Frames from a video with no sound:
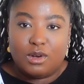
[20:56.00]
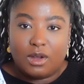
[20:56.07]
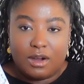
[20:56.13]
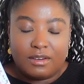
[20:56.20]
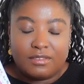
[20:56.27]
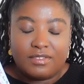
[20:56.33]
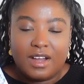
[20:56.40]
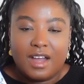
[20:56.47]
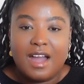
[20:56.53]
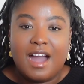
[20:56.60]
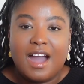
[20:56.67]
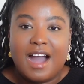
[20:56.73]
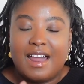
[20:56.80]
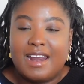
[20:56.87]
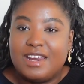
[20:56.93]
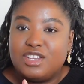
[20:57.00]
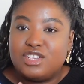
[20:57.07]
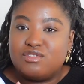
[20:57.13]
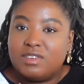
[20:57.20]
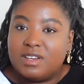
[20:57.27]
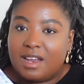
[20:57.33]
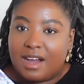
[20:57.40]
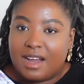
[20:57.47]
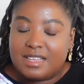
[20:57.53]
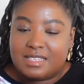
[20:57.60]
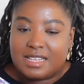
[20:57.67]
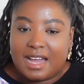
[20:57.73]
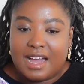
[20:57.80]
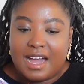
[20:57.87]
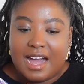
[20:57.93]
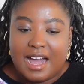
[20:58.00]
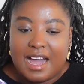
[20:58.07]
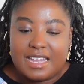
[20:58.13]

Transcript: Love, and I just realized that